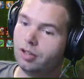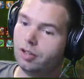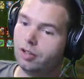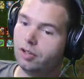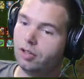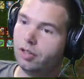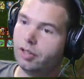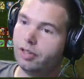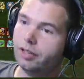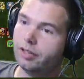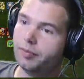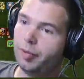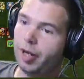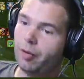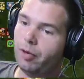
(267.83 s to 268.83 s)
Stunning
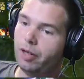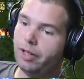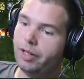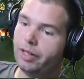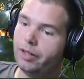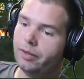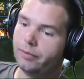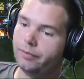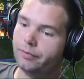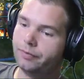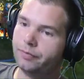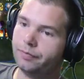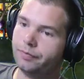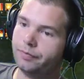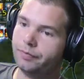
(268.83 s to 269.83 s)
this paladin.
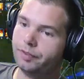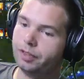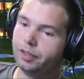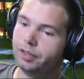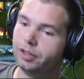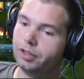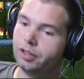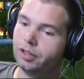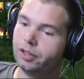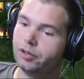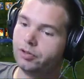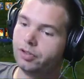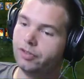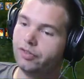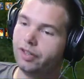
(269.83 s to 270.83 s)
I'm gonna
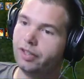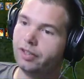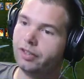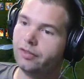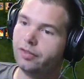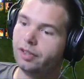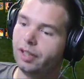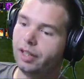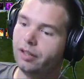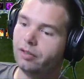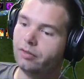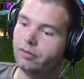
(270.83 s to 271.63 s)
use defensives now.